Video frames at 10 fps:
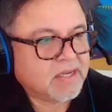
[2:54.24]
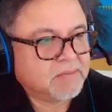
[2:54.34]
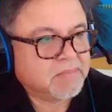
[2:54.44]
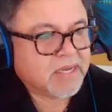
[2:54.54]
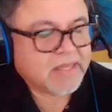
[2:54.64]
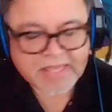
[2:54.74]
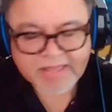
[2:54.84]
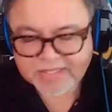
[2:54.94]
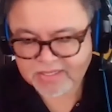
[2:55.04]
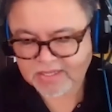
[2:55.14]
I think
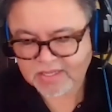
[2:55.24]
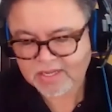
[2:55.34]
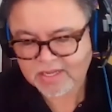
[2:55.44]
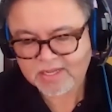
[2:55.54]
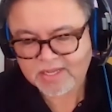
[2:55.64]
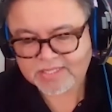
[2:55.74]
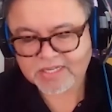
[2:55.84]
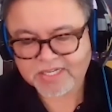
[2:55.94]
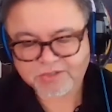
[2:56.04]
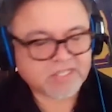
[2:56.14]
that's
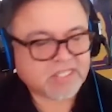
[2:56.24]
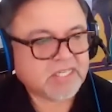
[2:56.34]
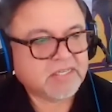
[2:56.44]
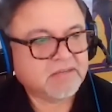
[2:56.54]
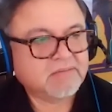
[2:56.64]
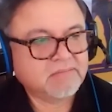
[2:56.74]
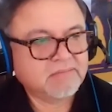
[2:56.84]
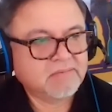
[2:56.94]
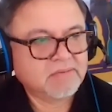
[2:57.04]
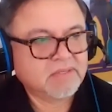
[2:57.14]
an interesting
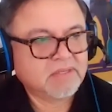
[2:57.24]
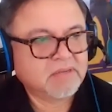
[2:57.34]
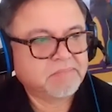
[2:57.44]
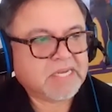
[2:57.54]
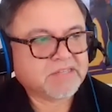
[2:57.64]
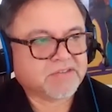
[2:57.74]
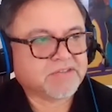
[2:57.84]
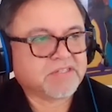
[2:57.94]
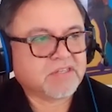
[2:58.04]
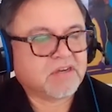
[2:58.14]
puzzle
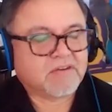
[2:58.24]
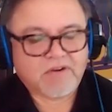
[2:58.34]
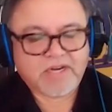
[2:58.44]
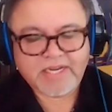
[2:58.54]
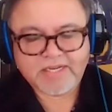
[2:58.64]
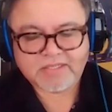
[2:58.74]
to solve, right?